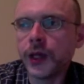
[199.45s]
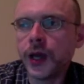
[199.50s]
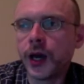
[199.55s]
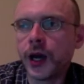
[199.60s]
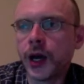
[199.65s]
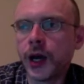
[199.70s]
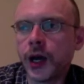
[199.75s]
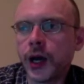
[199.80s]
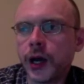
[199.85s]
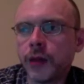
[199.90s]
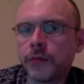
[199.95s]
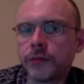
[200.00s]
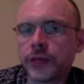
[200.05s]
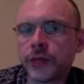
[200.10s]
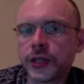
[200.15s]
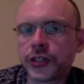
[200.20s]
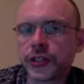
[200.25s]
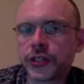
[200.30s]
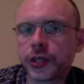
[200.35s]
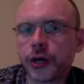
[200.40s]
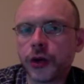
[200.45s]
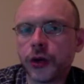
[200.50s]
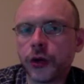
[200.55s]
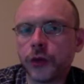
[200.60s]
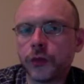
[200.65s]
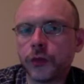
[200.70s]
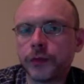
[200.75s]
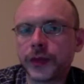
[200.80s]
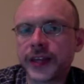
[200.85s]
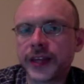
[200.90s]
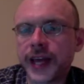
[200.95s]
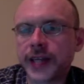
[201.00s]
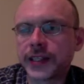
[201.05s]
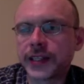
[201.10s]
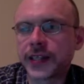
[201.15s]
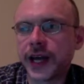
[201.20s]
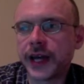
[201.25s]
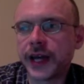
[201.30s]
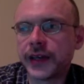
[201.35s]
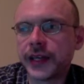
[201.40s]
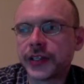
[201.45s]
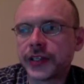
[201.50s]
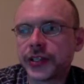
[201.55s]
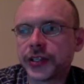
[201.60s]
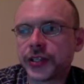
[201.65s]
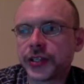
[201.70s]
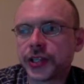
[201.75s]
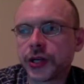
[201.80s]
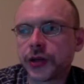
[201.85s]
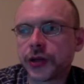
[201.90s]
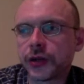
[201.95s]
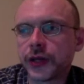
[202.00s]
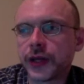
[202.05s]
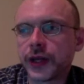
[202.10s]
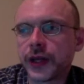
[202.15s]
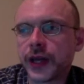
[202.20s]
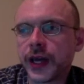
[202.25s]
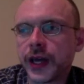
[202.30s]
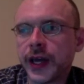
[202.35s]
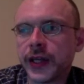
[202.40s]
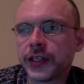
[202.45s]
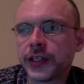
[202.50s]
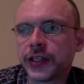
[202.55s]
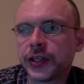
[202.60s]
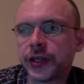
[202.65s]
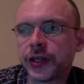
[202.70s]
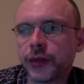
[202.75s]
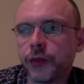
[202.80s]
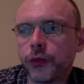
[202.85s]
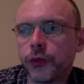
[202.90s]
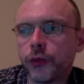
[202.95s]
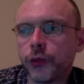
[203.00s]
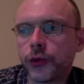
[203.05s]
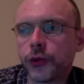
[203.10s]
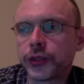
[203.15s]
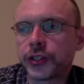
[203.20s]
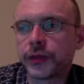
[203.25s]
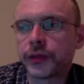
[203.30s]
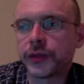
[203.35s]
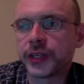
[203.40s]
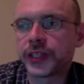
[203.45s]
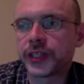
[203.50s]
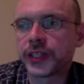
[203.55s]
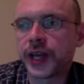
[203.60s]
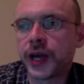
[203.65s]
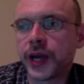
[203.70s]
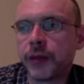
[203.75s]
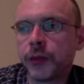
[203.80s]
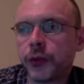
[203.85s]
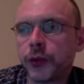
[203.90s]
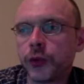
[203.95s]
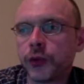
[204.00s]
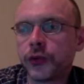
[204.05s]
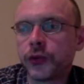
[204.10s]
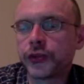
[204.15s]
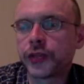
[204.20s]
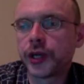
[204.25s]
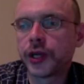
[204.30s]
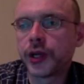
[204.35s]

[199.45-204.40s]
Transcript: But that's not necessarily the case anymore. Some examples,